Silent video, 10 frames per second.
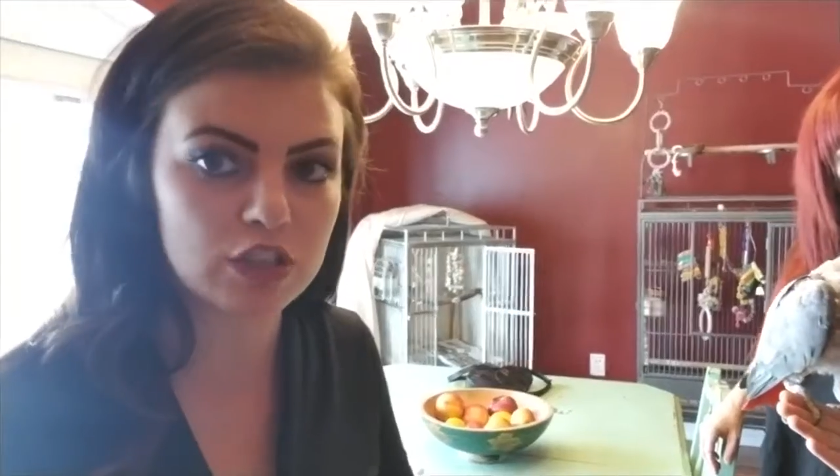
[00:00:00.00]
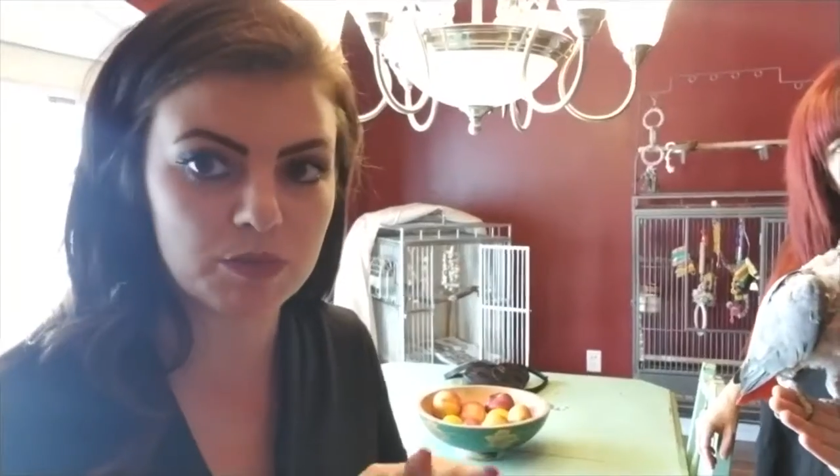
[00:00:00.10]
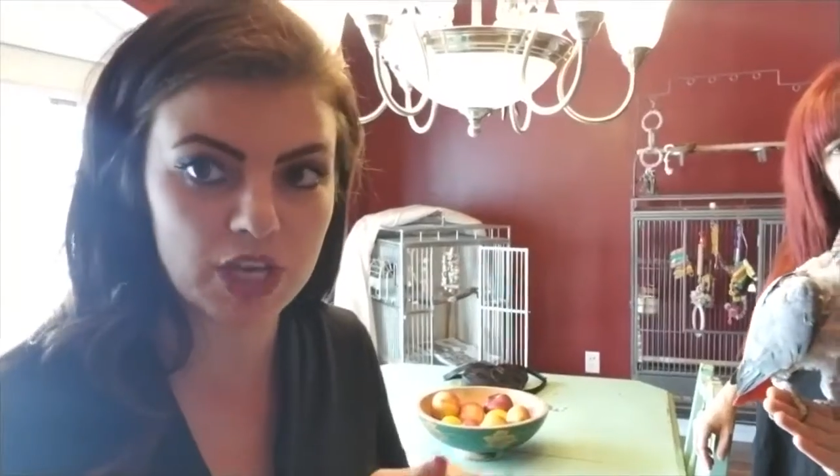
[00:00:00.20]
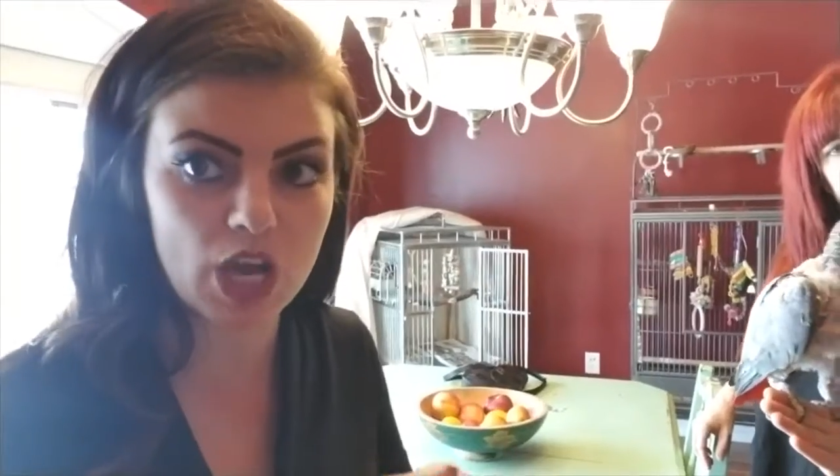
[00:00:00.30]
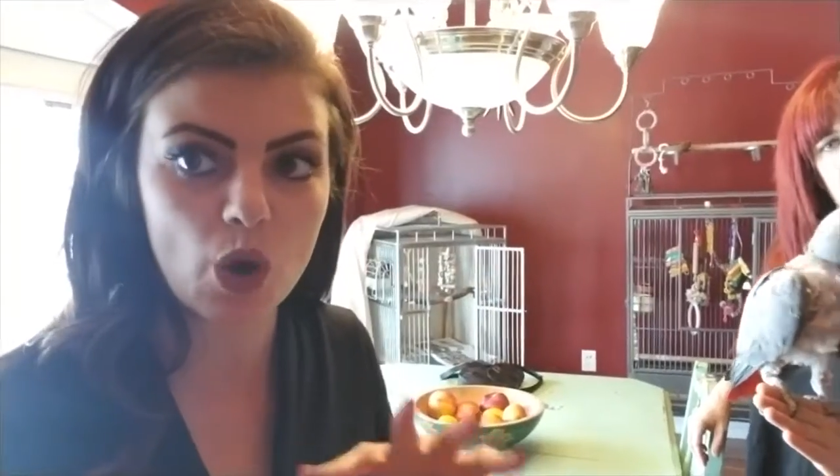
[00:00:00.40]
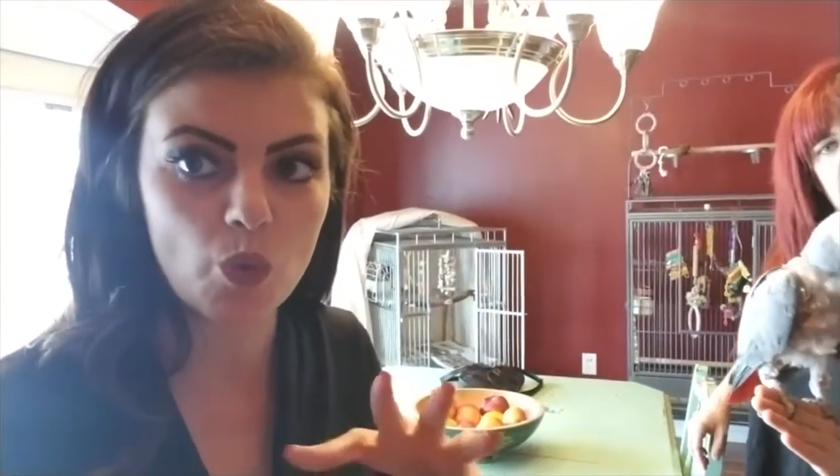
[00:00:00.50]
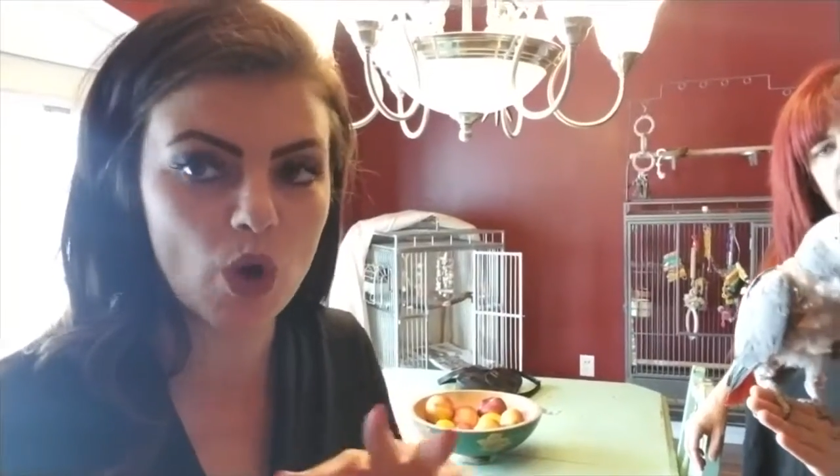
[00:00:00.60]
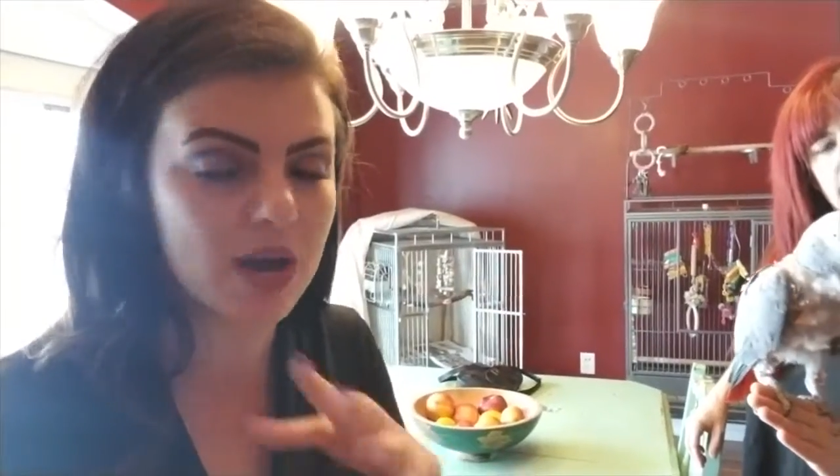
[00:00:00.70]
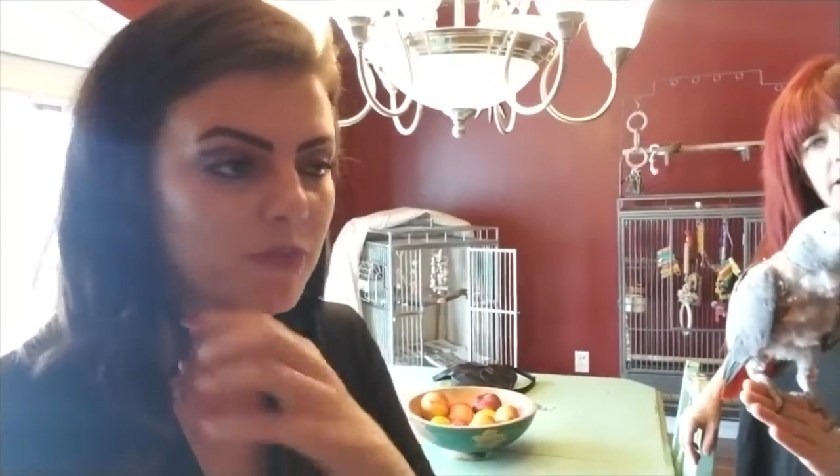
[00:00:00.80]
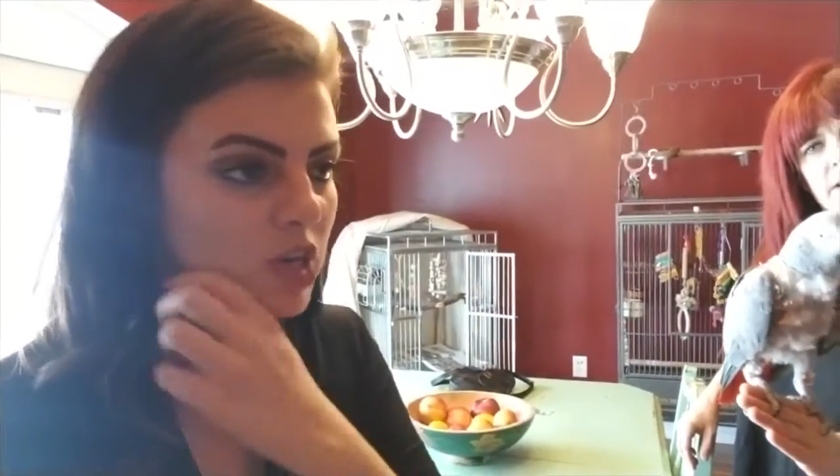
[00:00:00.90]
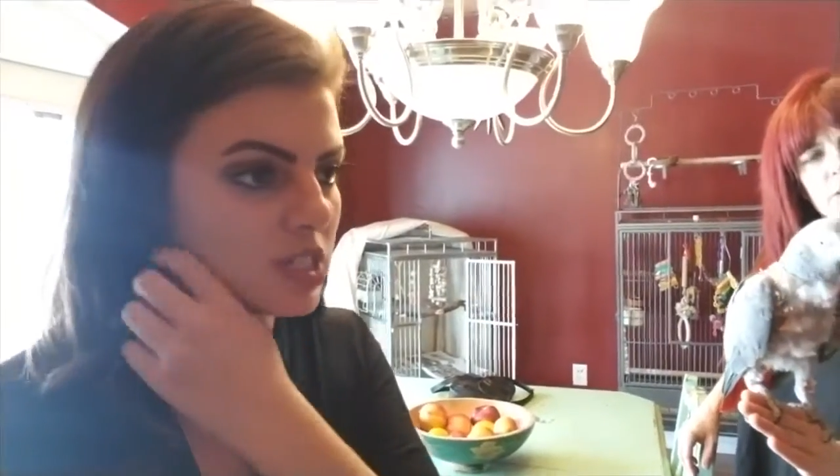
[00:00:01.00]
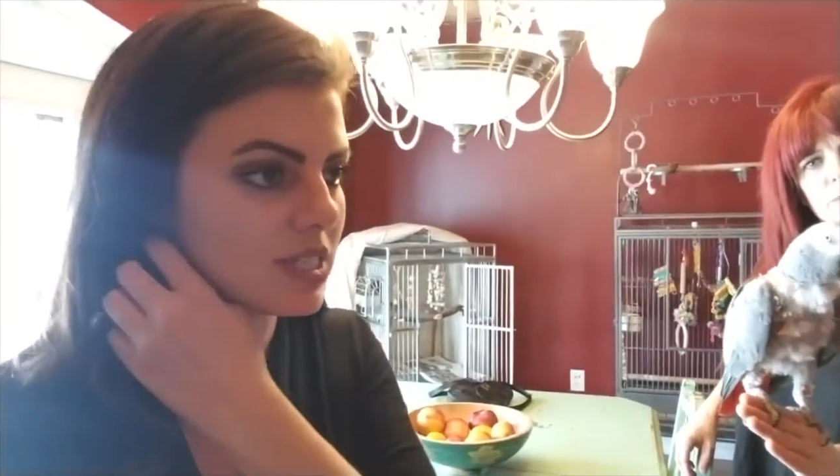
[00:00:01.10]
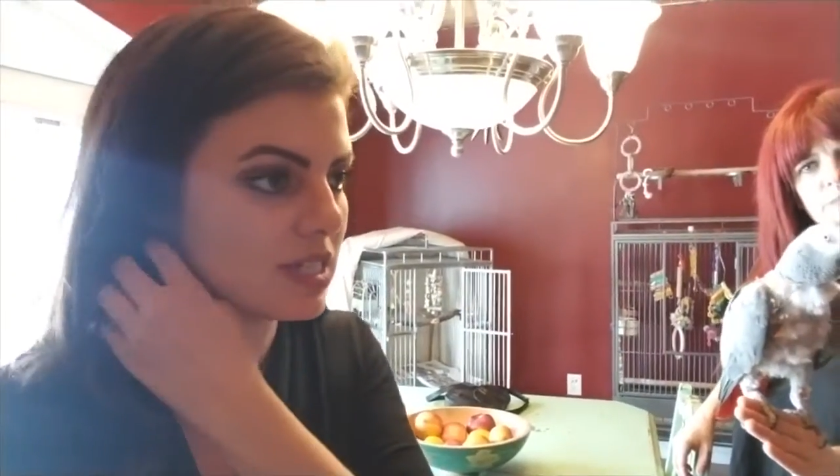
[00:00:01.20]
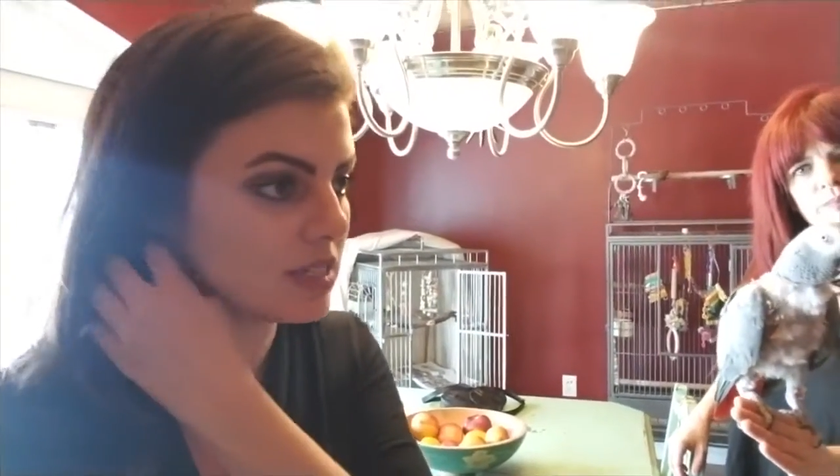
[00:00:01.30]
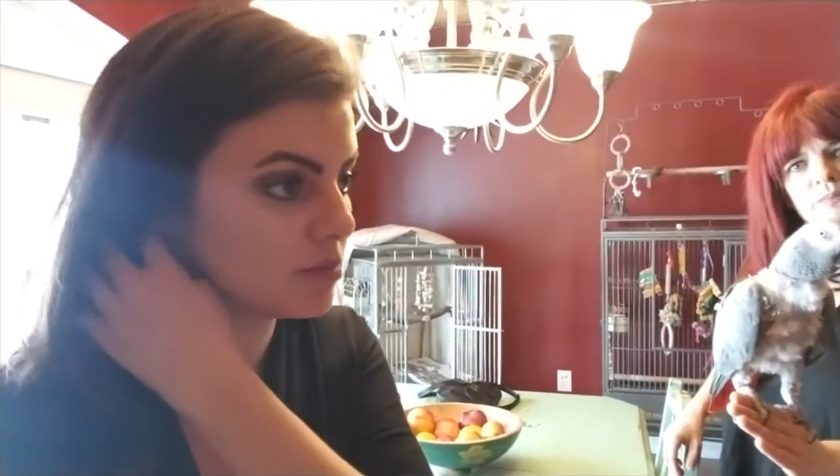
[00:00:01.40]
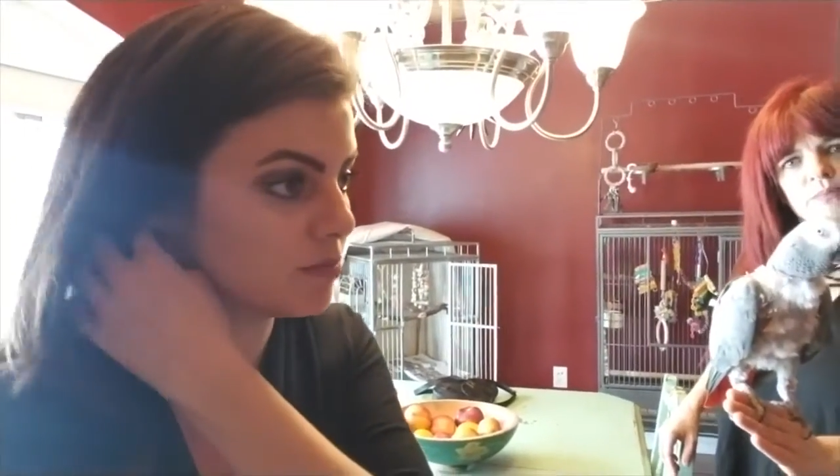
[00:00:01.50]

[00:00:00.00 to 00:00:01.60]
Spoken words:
to be a one-person